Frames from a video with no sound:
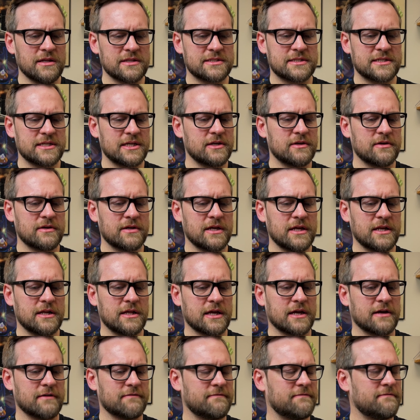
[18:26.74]
let's see, you can get
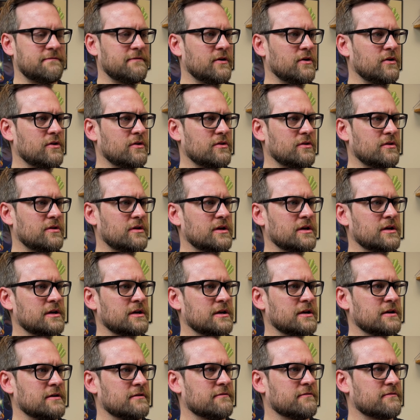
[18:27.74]
like a full
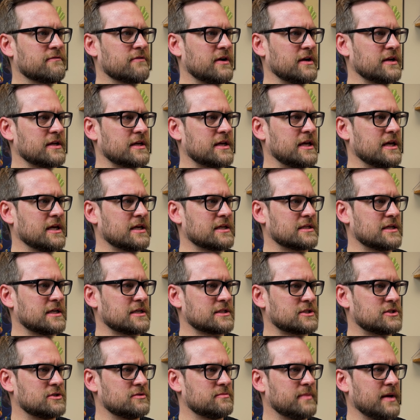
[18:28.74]
front kick,
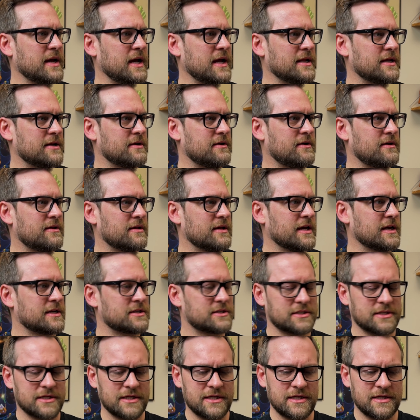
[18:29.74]
not too bad at all
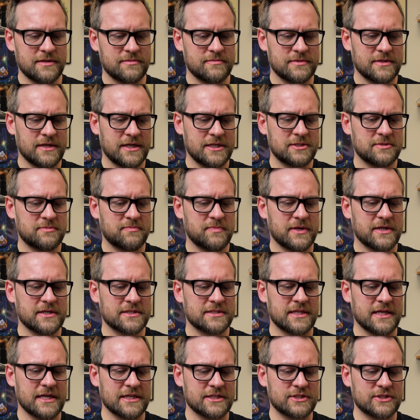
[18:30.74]
actually. Nice
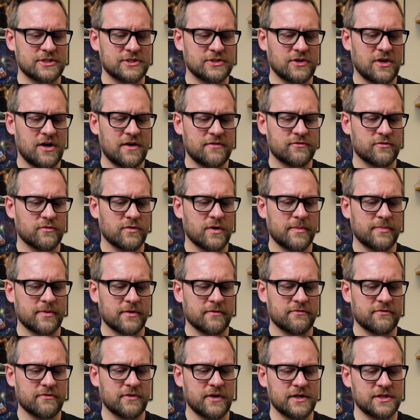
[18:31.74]
because of that soft
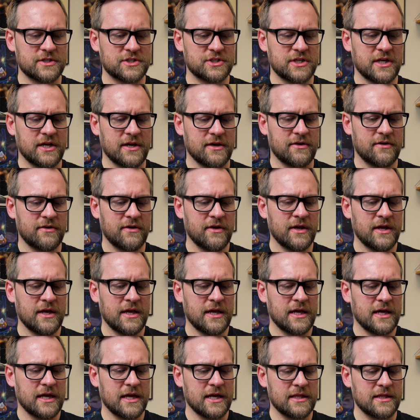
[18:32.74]
rubber front shell.
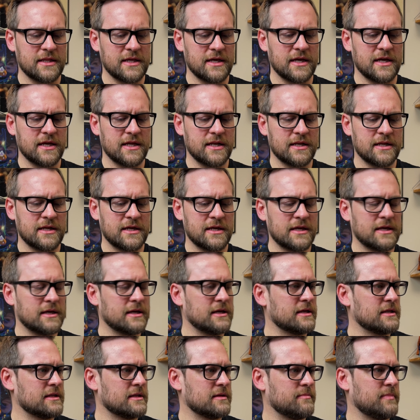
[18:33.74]
And then
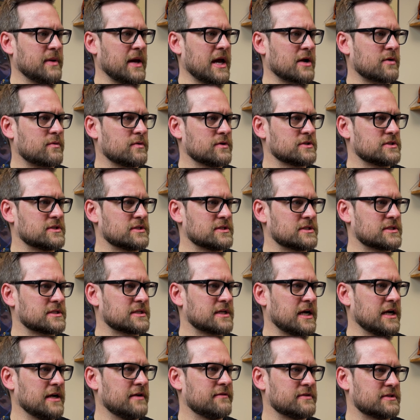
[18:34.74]
the backwards is
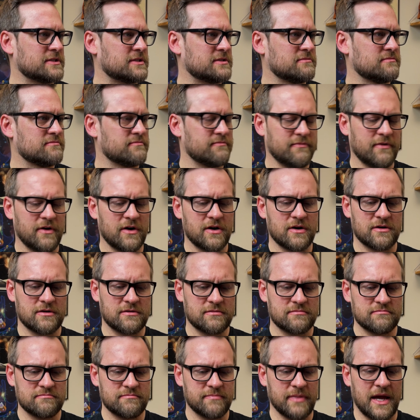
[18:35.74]
kind of as far
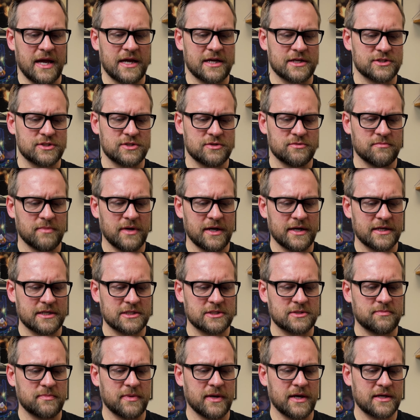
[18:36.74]
back as you might
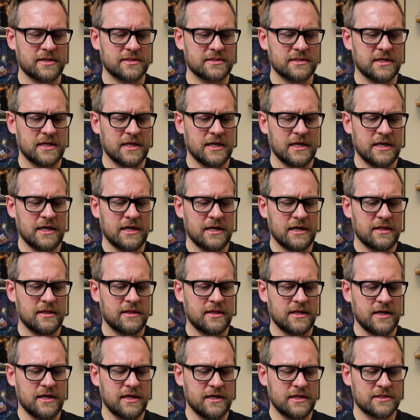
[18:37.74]
expect.
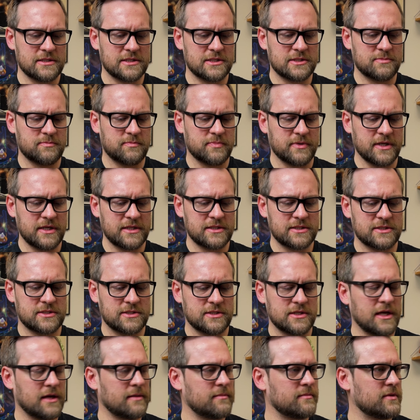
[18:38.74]
The splits,
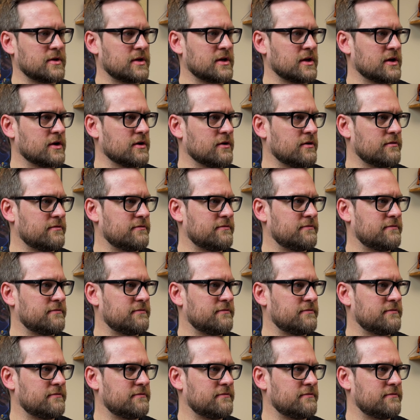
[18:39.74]
yep, you can go